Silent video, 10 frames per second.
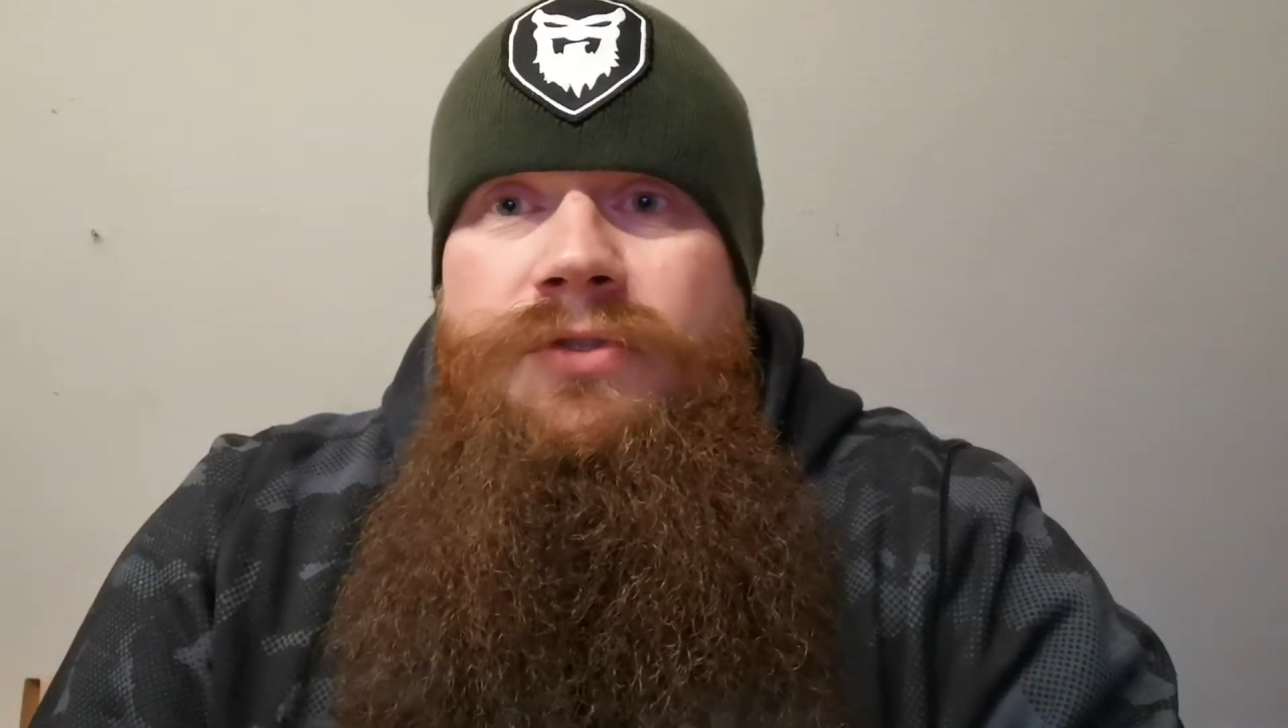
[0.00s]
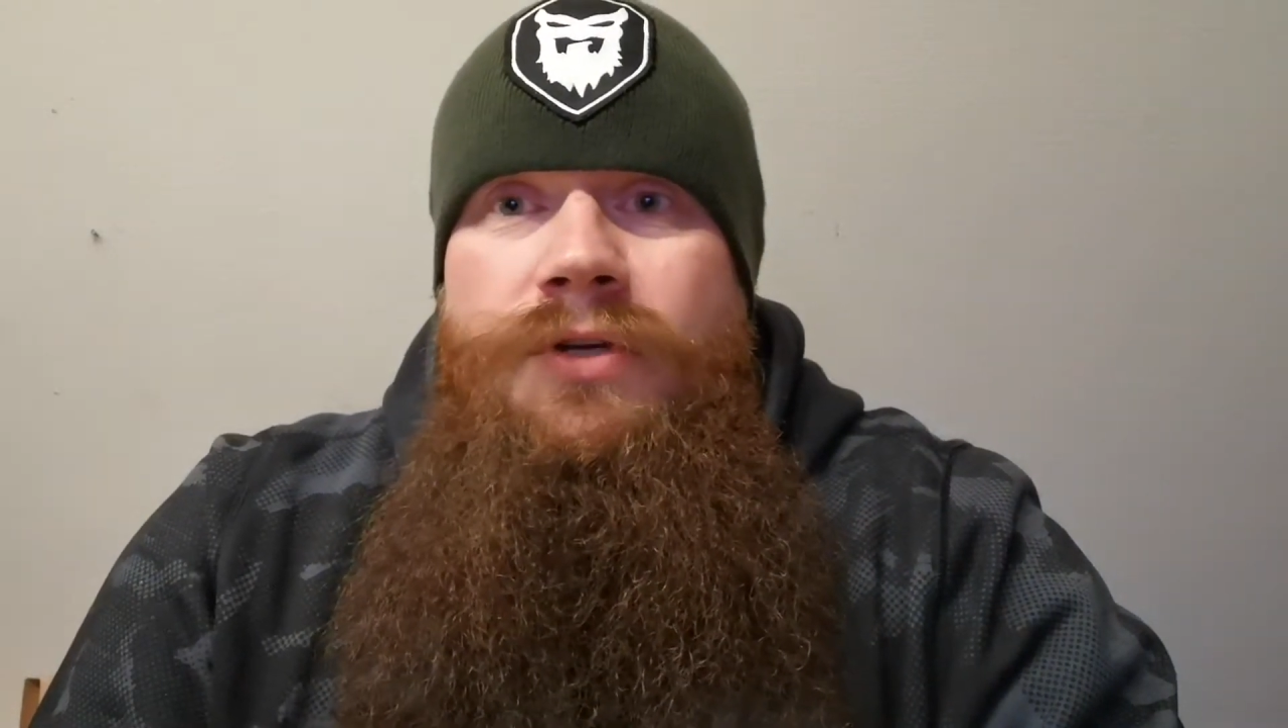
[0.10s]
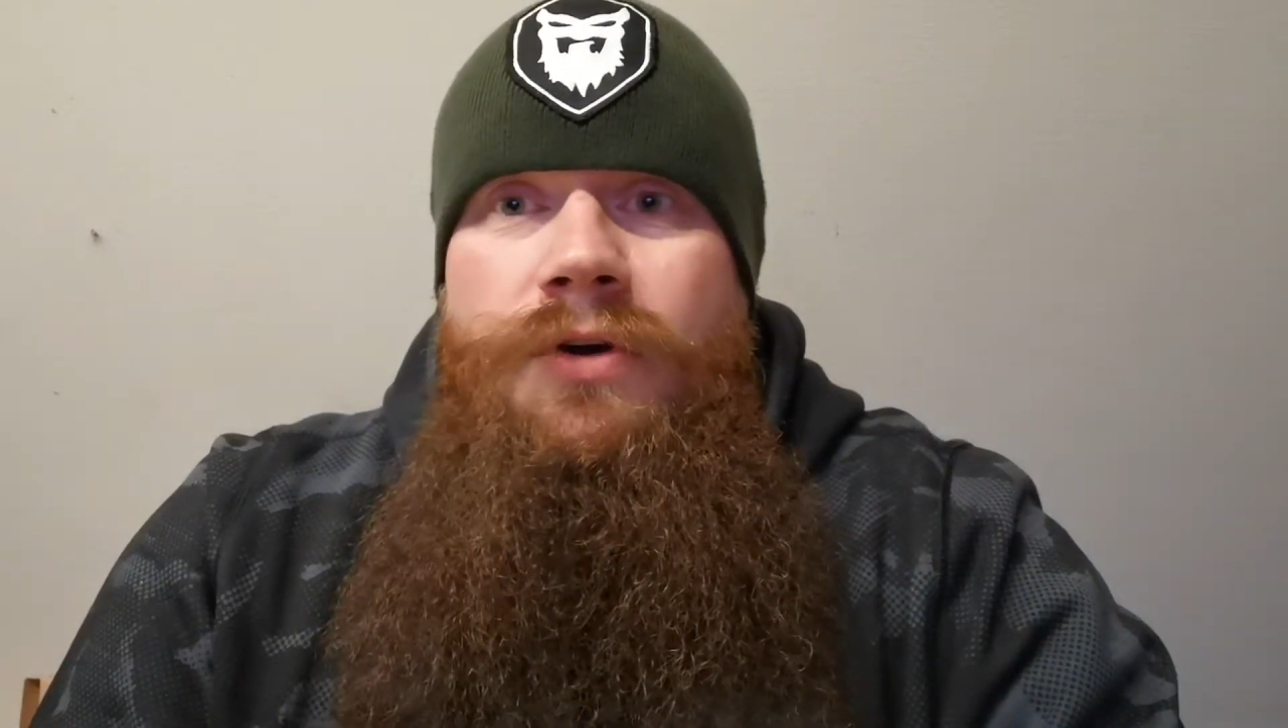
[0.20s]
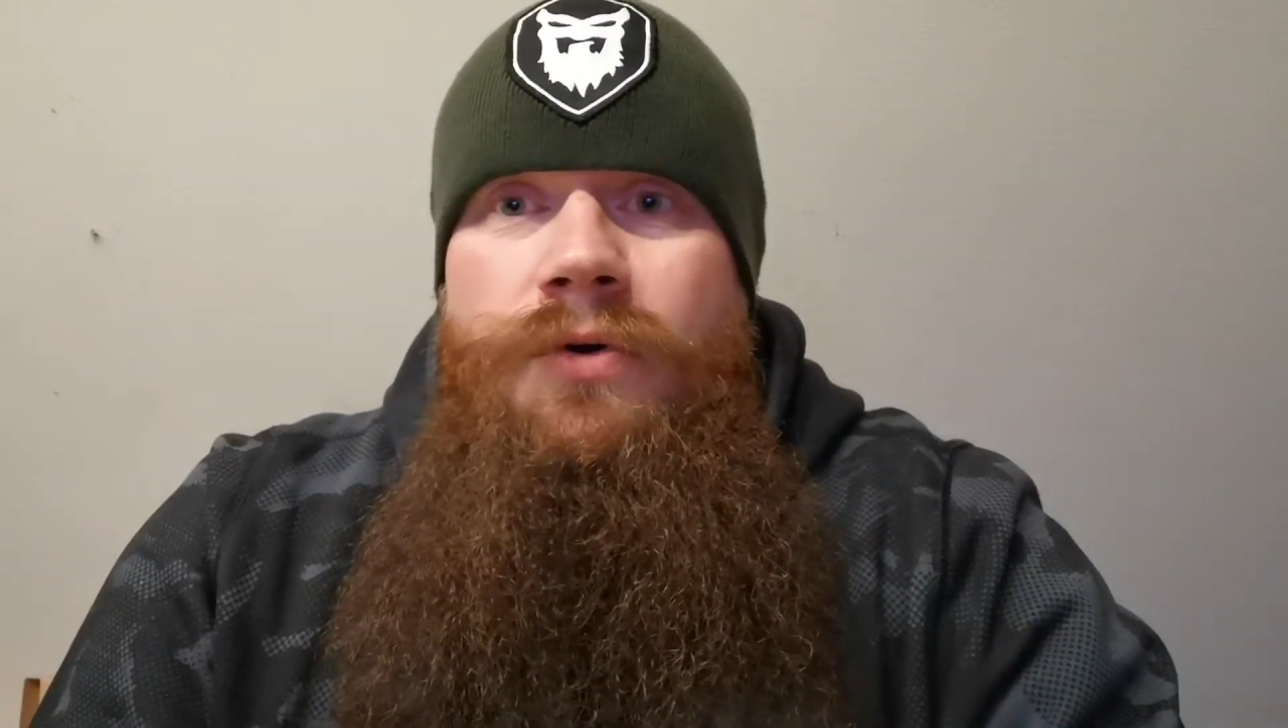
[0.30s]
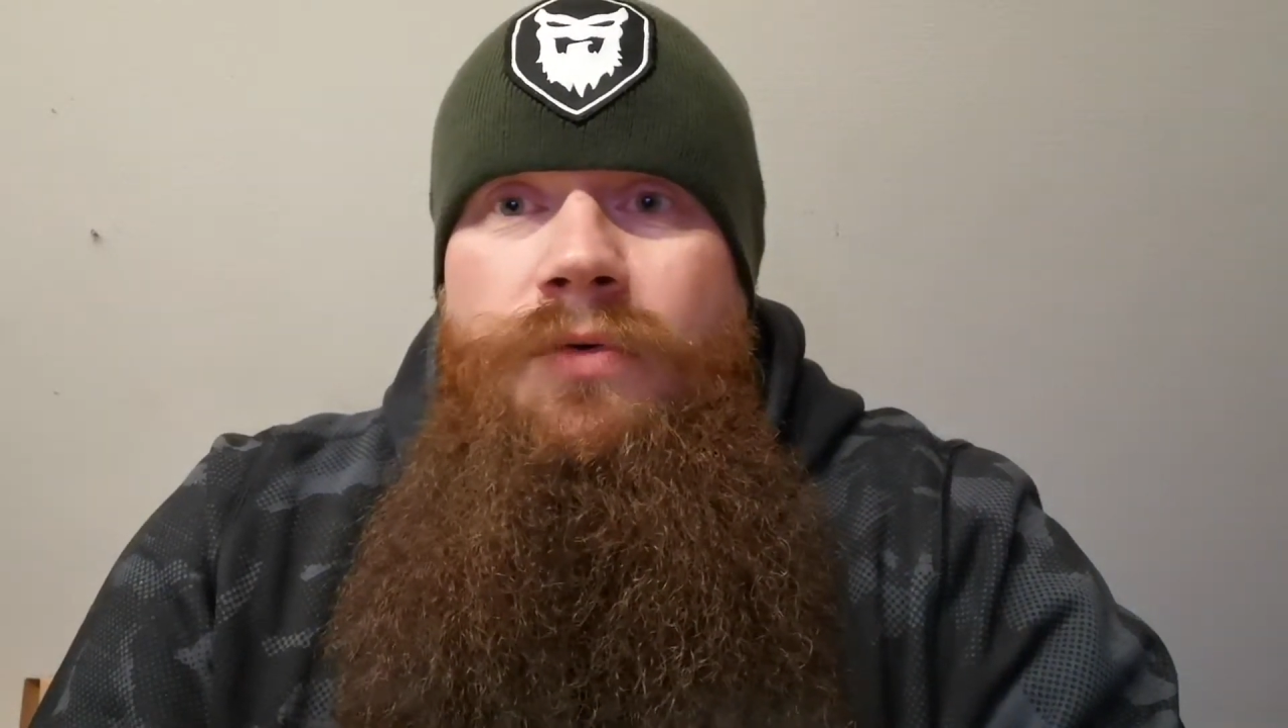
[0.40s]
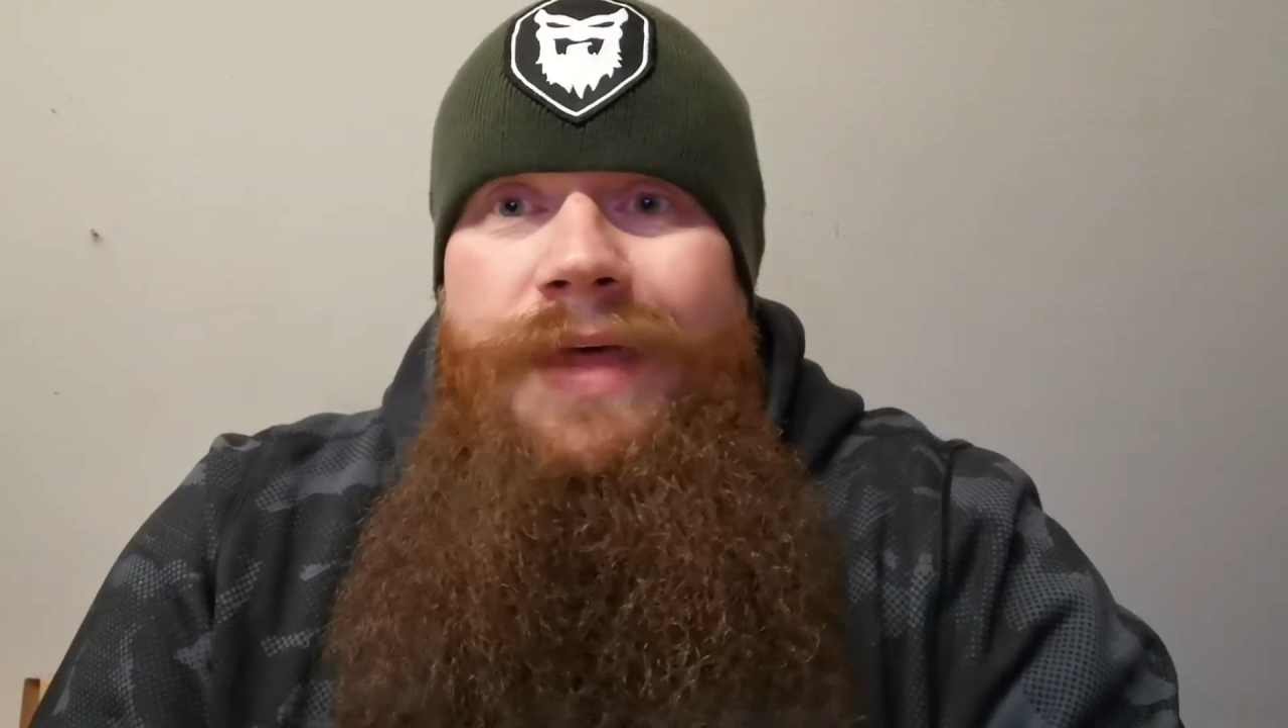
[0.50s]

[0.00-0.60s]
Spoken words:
so